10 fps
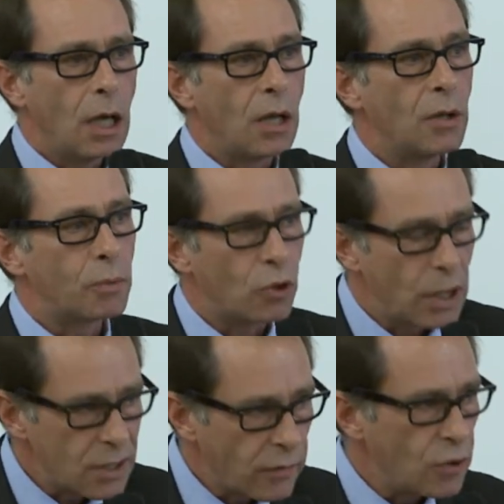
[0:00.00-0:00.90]
and the
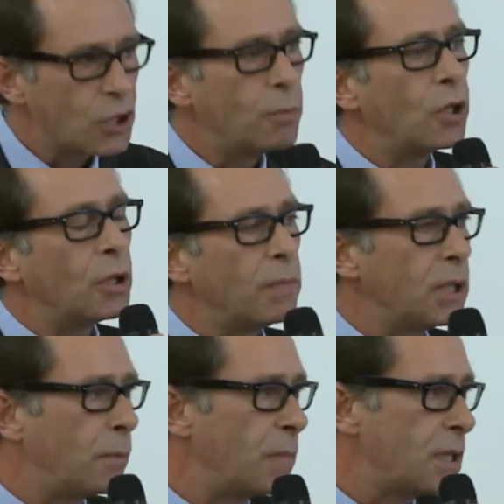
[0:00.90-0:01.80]
progress of the small and
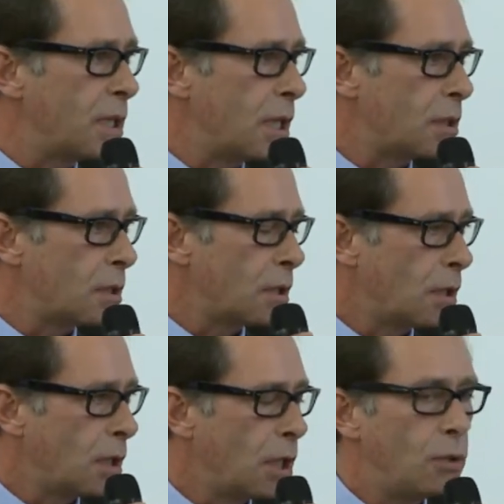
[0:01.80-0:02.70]
medium business,
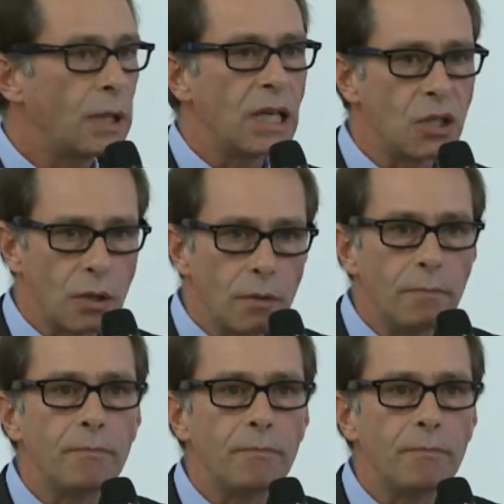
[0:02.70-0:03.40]
education.